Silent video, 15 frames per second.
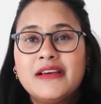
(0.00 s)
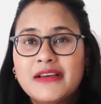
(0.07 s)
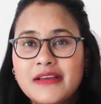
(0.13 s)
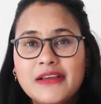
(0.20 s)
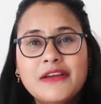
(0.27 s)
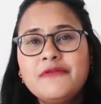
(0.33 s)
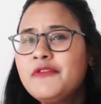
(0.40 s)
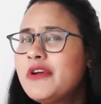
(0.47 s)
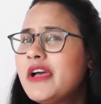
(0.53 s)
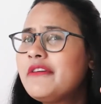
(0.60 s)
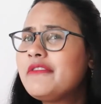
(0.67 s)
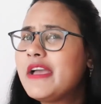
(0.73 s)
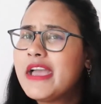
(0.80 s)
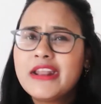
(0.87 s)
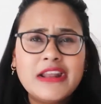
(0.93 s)
if you
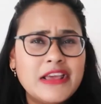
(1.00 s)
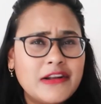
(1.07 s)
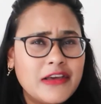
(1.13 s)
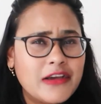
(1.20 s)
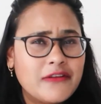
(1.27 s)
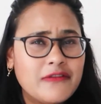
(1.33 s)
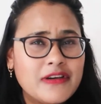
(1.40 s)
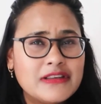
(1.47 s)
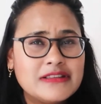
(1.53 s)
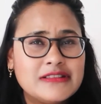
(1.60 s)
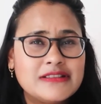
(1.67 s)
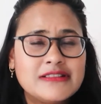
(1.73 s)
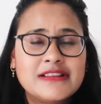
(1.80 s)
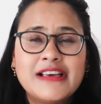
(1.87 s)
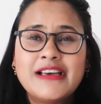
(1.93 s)
have any
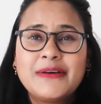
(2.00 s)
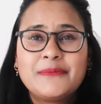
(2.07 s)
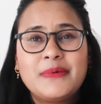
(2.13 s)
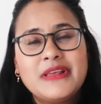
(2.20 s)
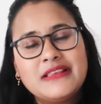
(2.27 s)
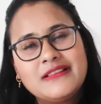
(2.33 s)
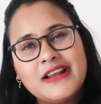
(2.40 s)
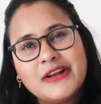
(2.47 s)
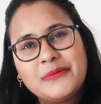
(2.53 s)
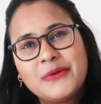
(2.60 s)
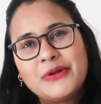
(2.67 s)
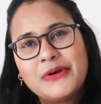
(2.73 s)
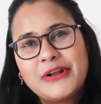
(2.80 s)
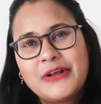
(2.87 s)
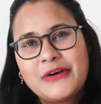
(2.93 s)
requests, please let me
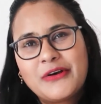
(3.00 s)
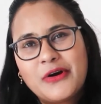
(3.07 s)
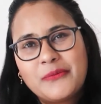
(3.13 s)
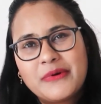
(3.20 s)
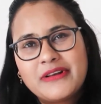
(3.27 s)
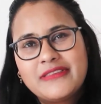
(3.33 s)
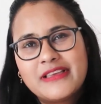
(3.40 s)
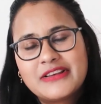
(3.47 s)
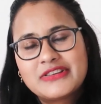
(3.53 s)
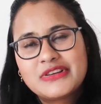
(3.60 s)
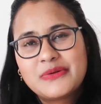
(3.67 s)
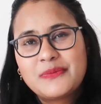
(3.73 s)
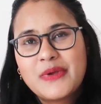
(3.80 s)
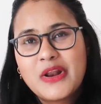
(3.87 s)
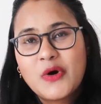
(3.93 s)
know in our comment
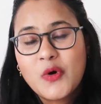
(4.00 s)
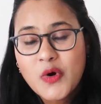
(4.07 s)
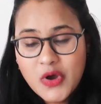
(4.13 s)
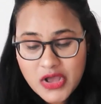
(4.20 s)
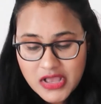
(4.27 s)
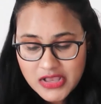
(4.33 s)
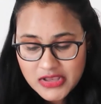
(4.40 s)
section below.